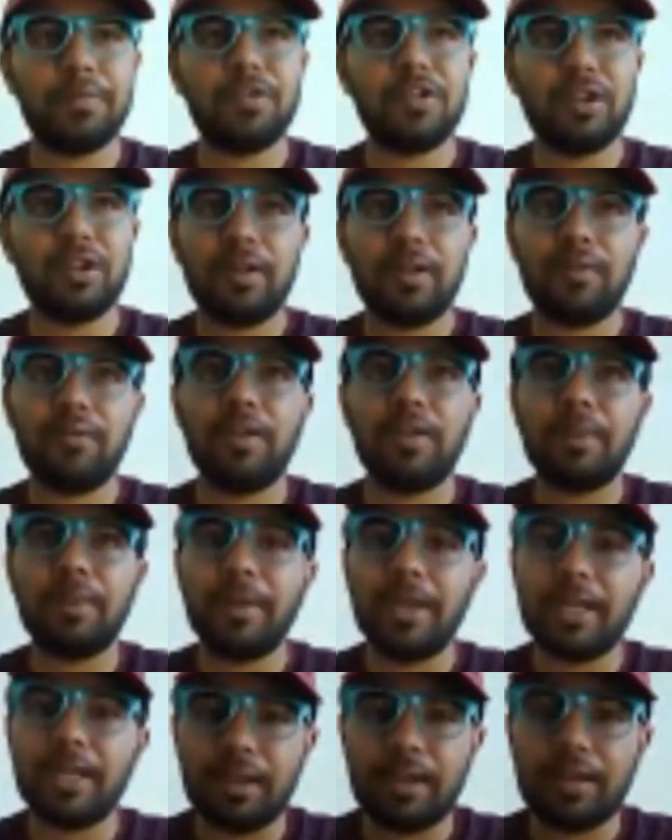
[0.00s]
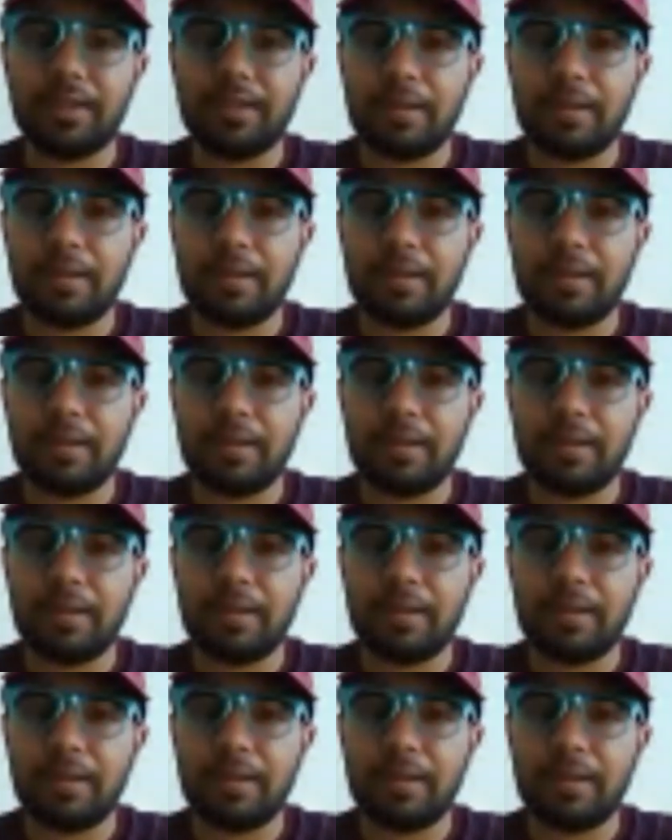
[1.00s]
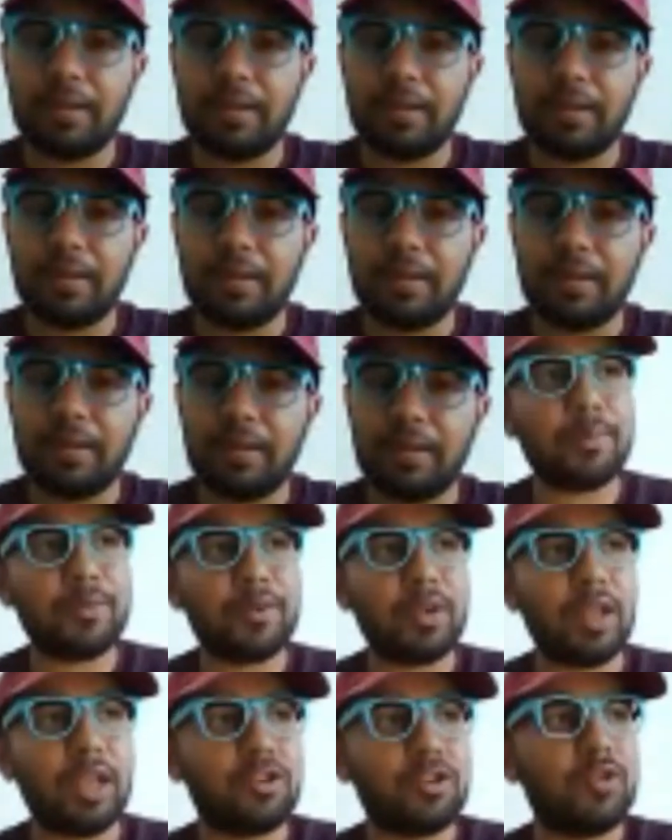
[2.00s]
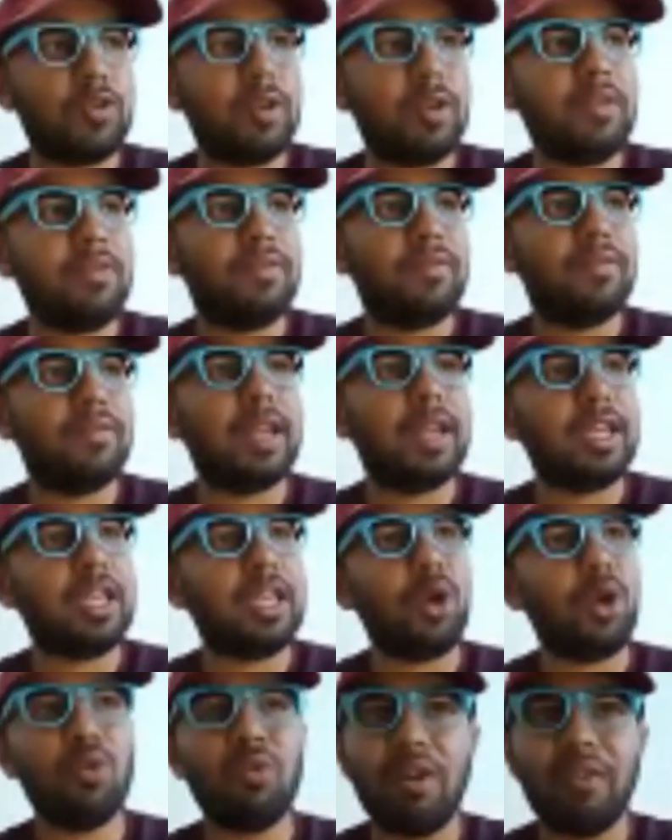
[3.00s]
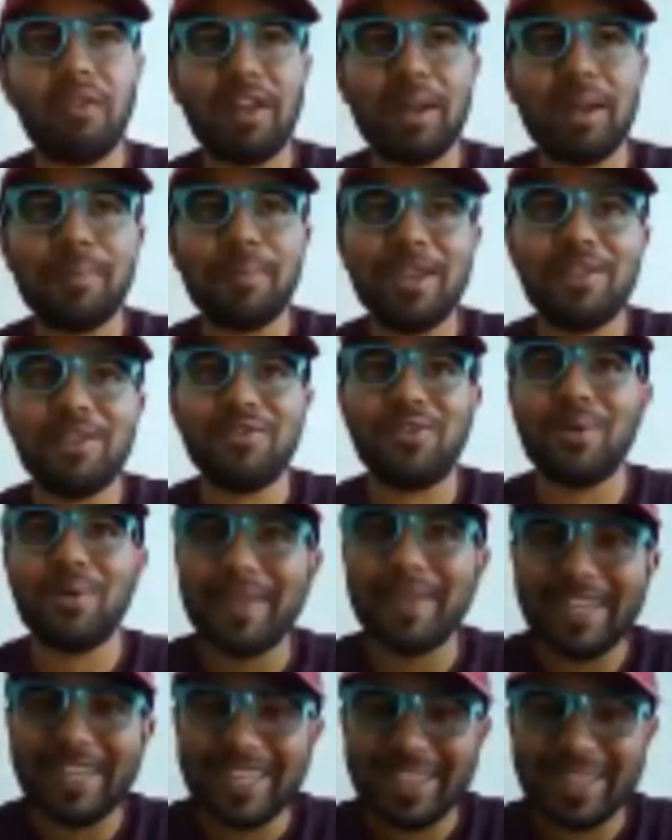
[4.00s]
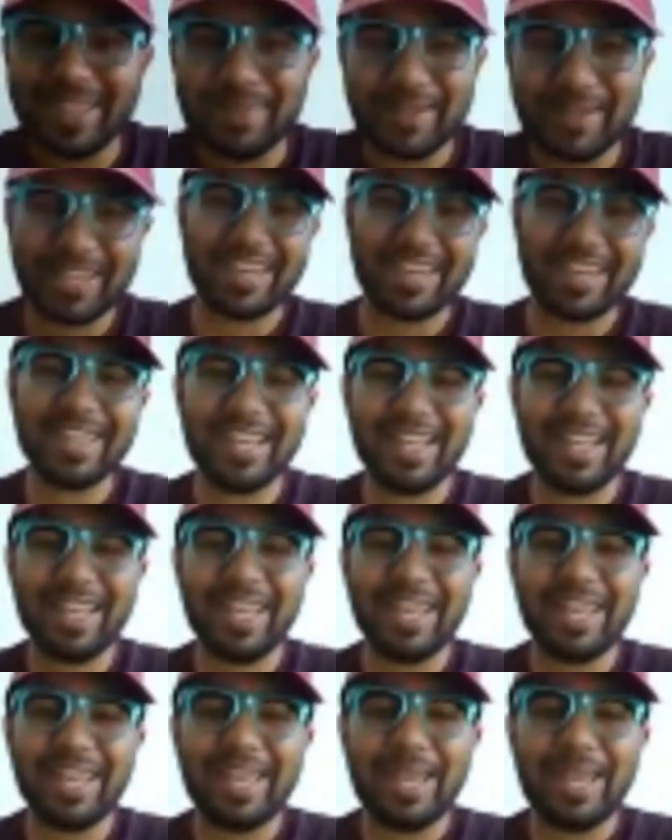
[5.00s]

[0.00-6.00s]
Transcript: children with mental disabilities. So it was actually very overwhelming for me in the beginning.